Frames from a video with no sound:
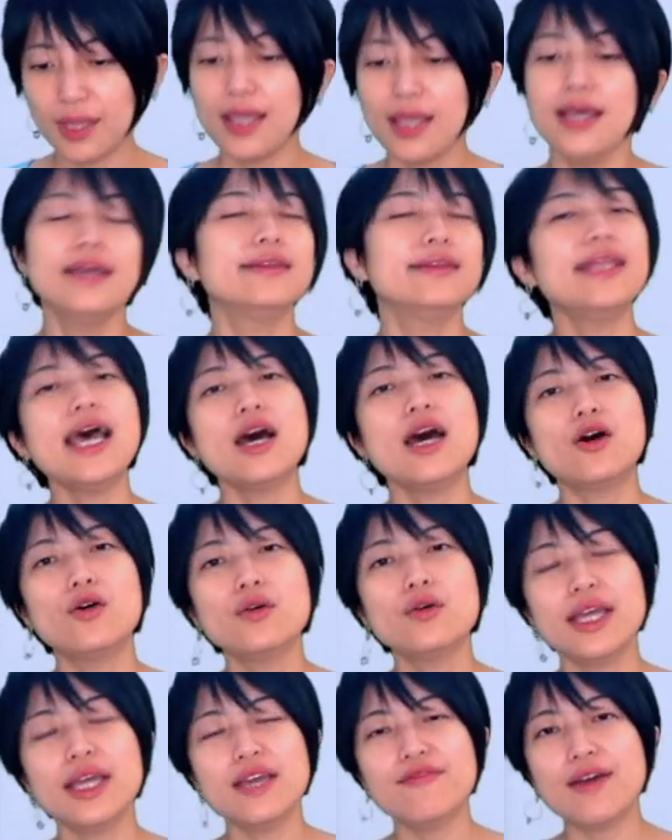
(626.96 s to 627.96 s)

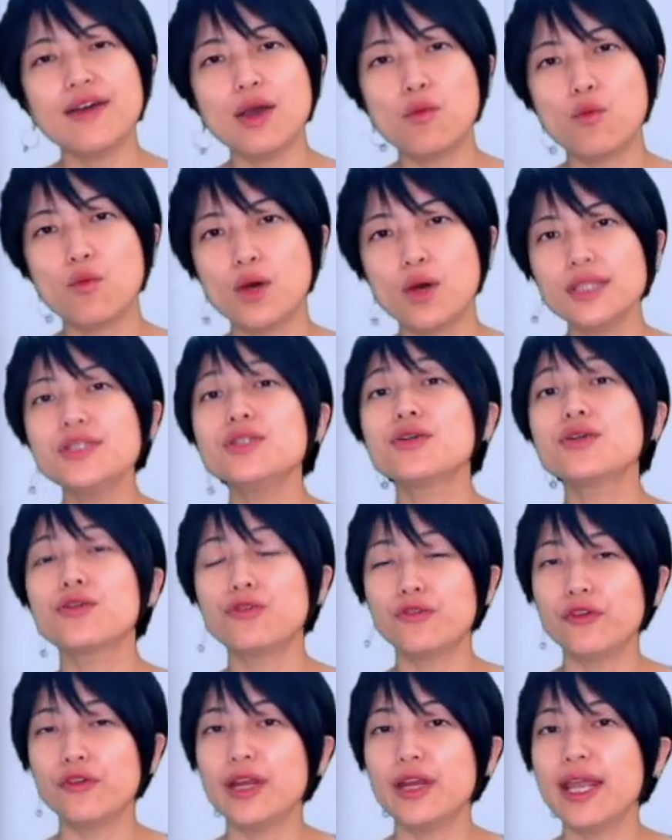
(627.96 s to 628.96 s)
Now, if I want to
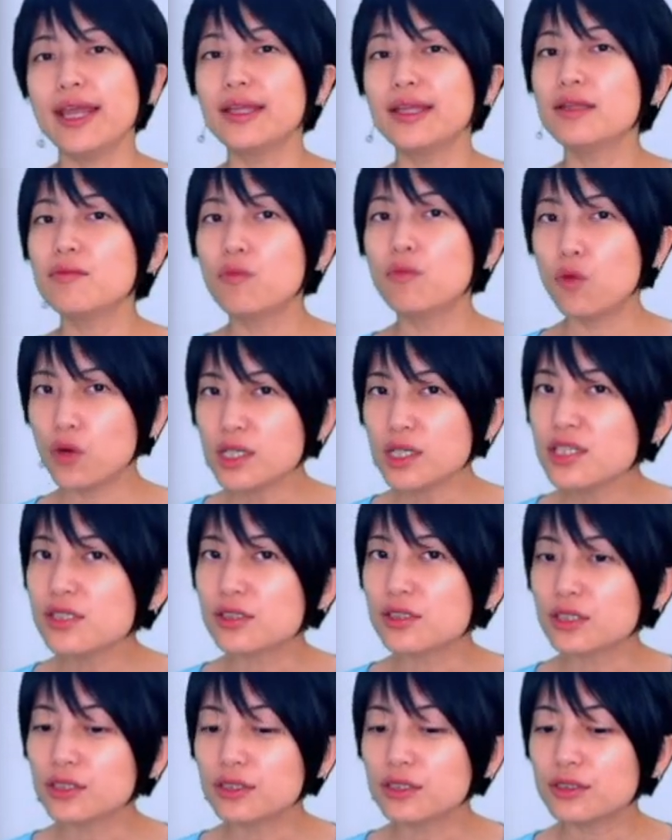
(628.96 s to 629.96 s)
create more
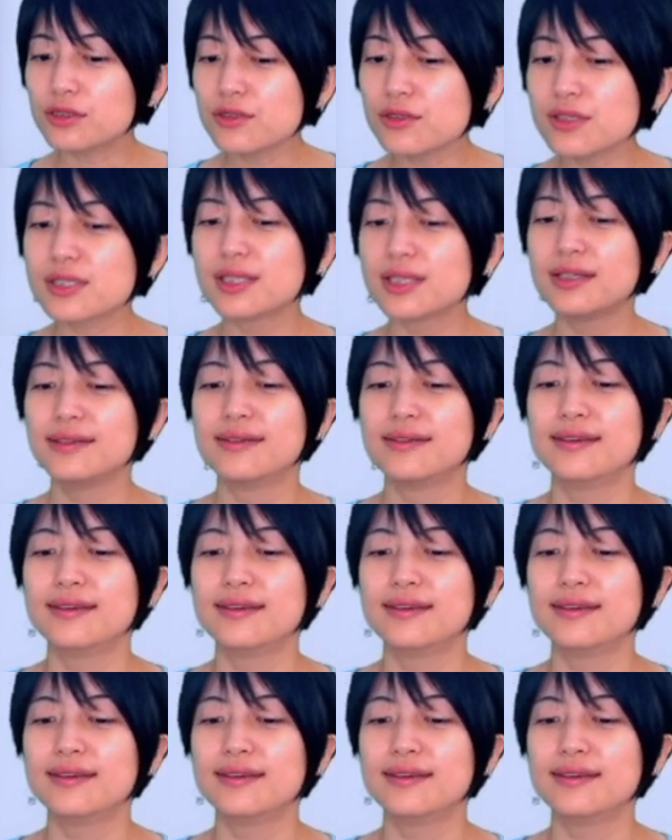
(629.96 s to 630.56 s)
circles,